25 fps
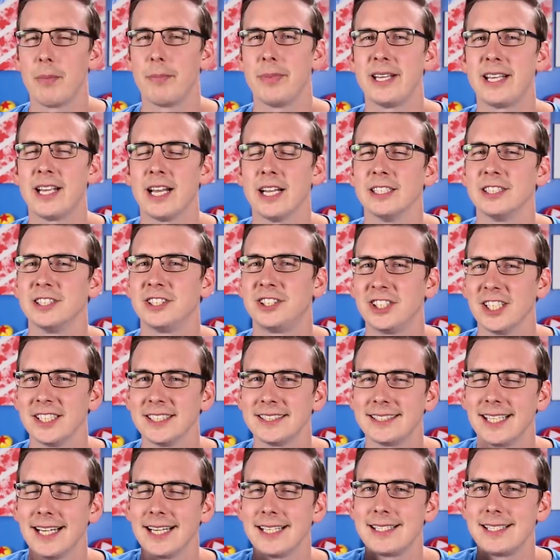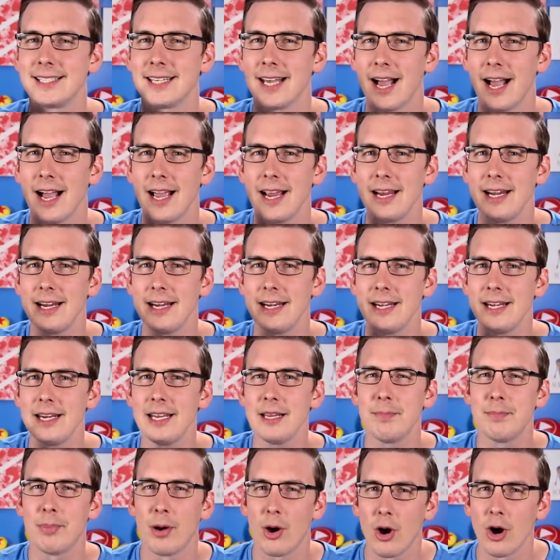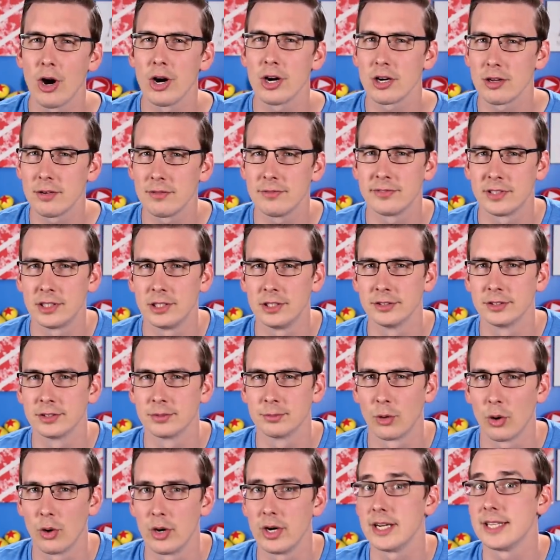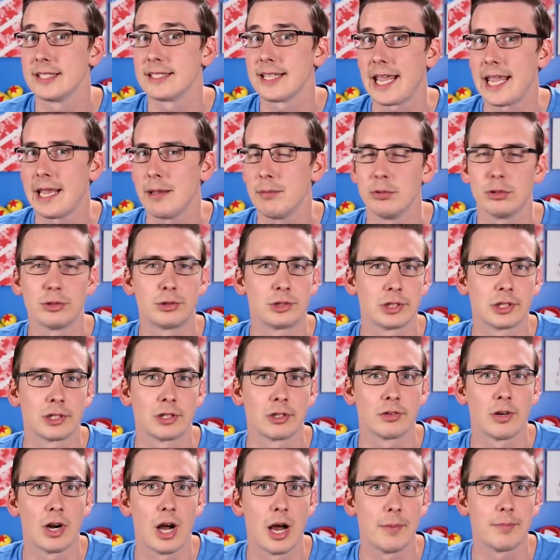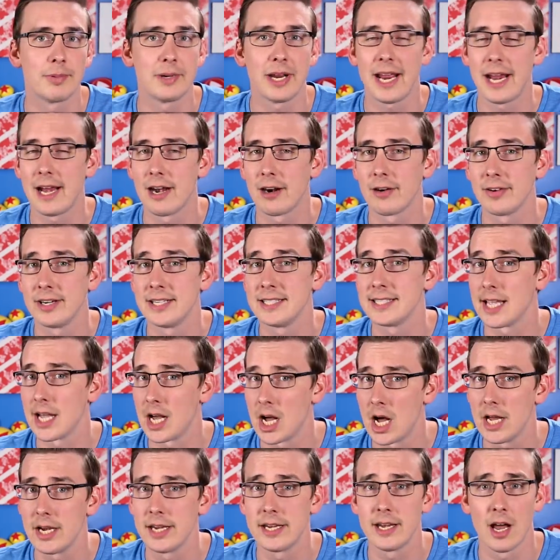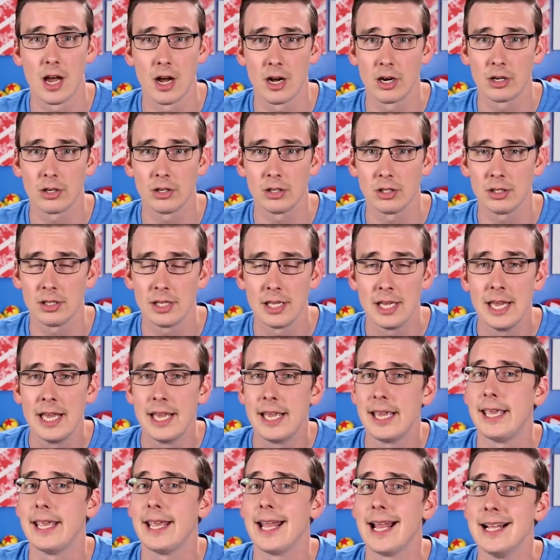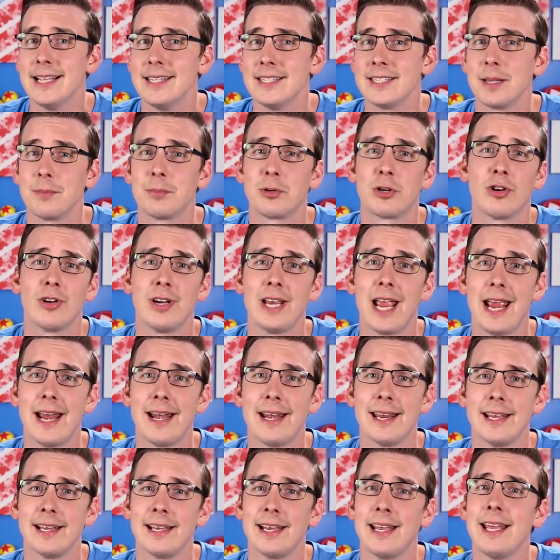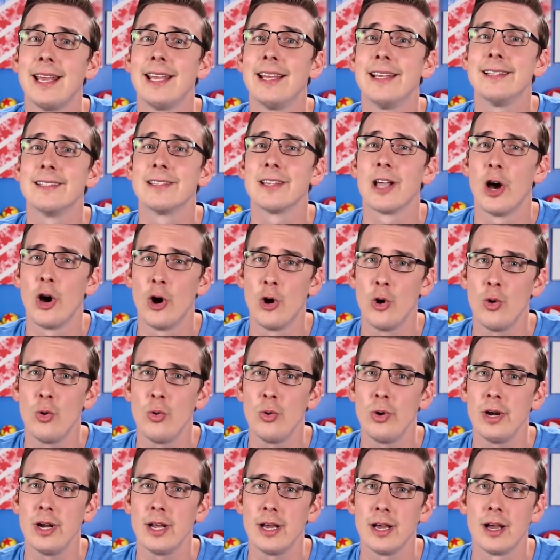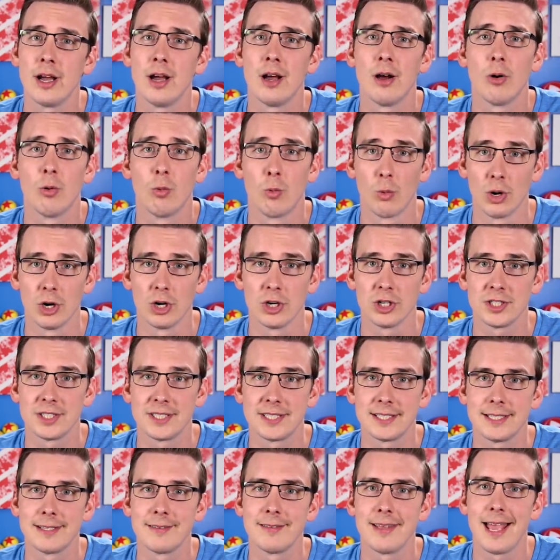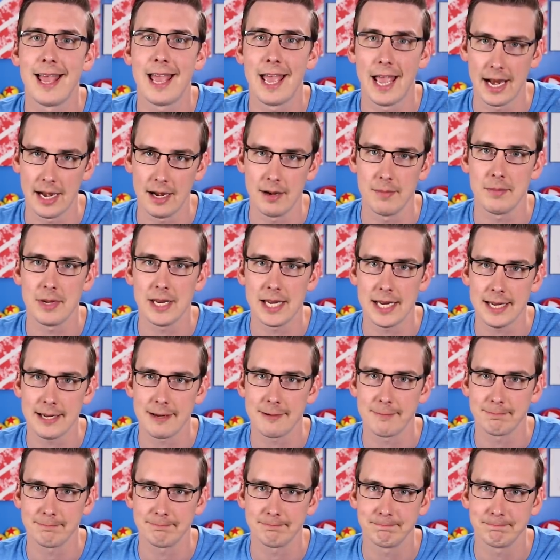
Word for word: But because just a tiny part of Voldemort is able to corrupt Harry's aunt and uncle, he ends up creating his own worst enemy.